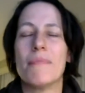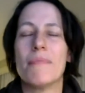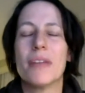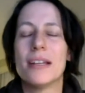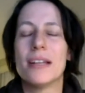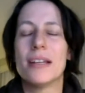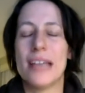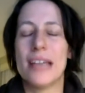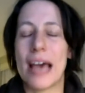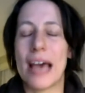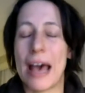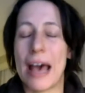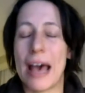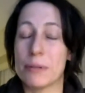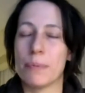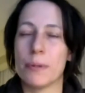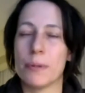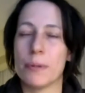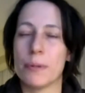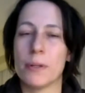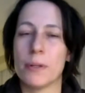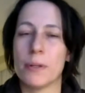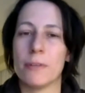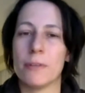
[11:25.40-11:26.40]

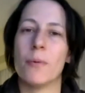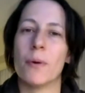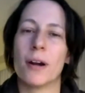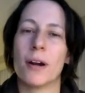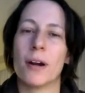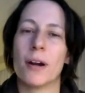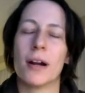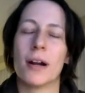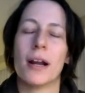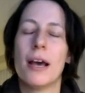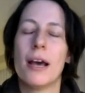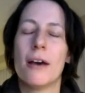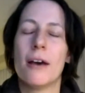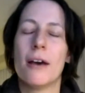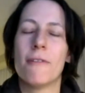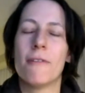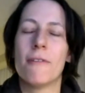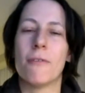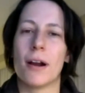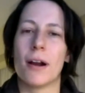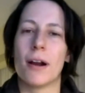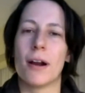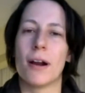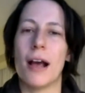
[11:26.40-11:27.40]
adaptable for
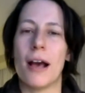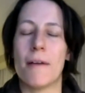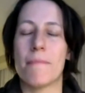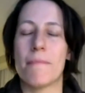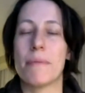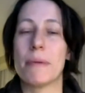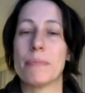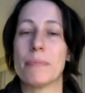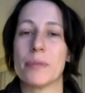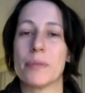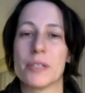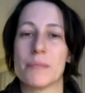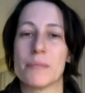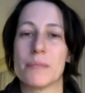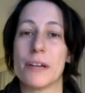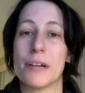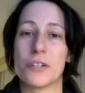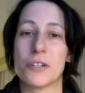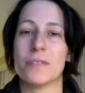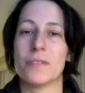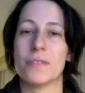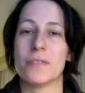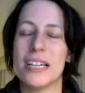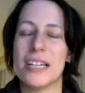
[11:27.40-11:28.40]
people with
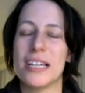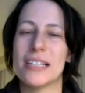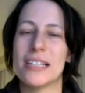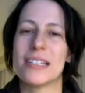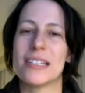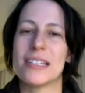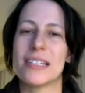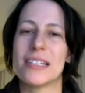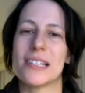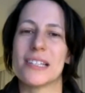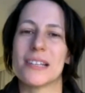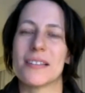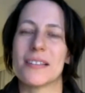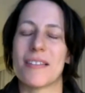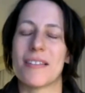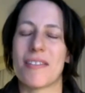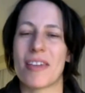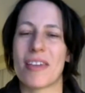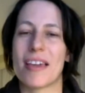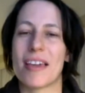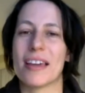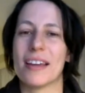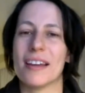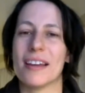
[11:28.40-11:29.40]
special needs, and so
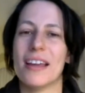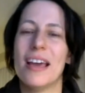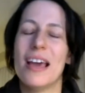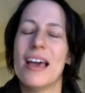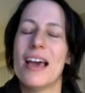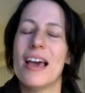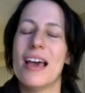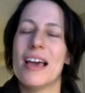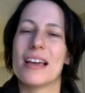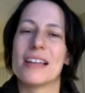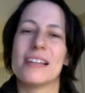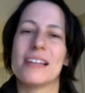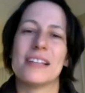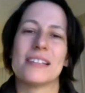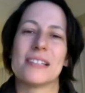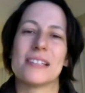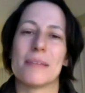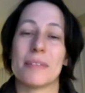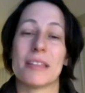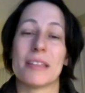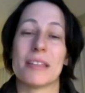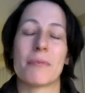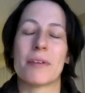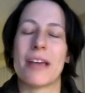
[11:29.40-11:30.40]
that they can,
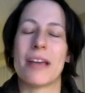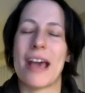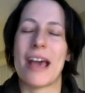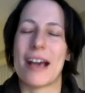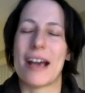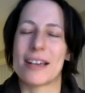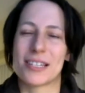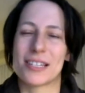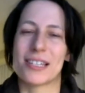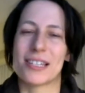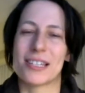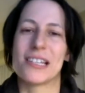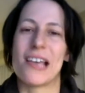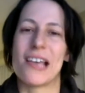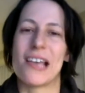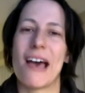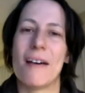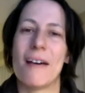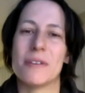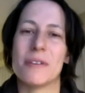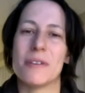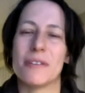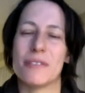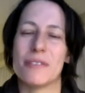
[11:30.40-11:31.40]
something that reacts to
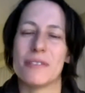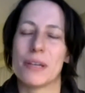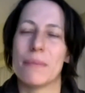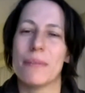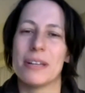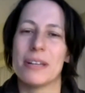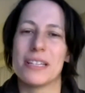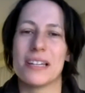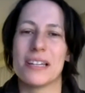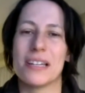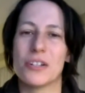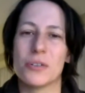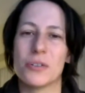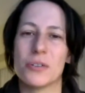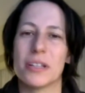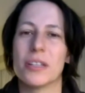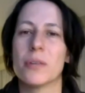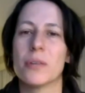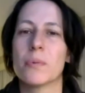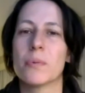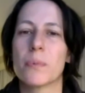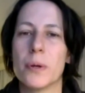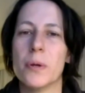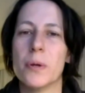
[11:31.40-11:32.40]
sound if somebody's
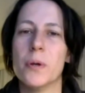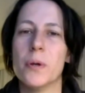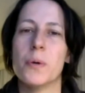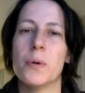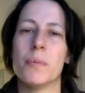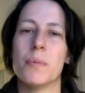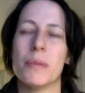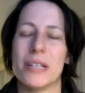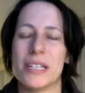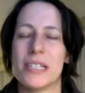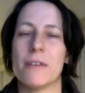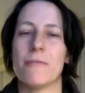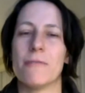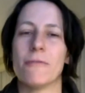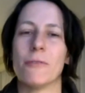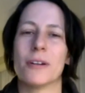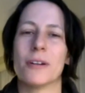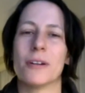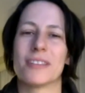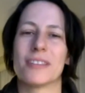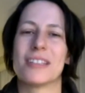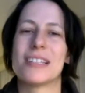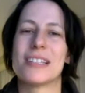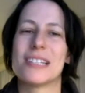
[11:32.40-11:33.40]
entering the room and so
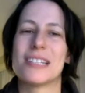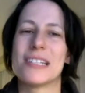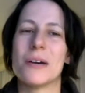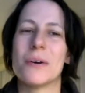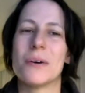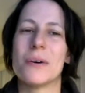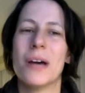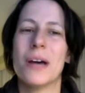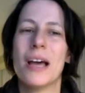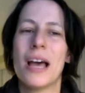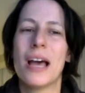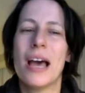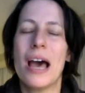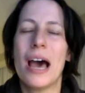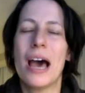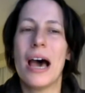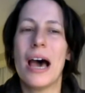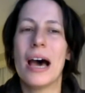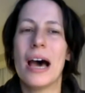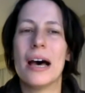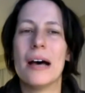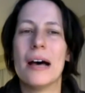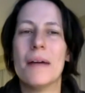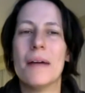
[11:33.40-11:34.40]
forth. And so
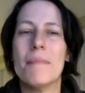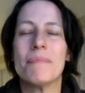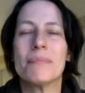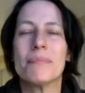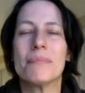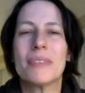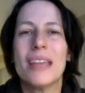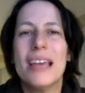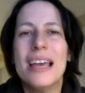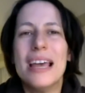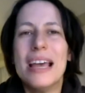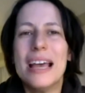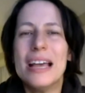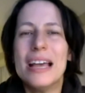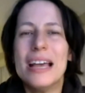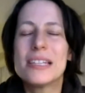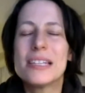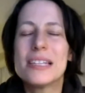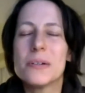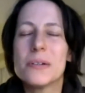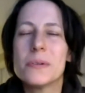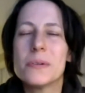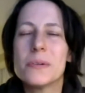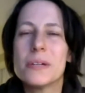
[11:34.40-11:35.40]

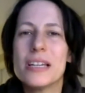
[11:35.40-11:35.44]
it's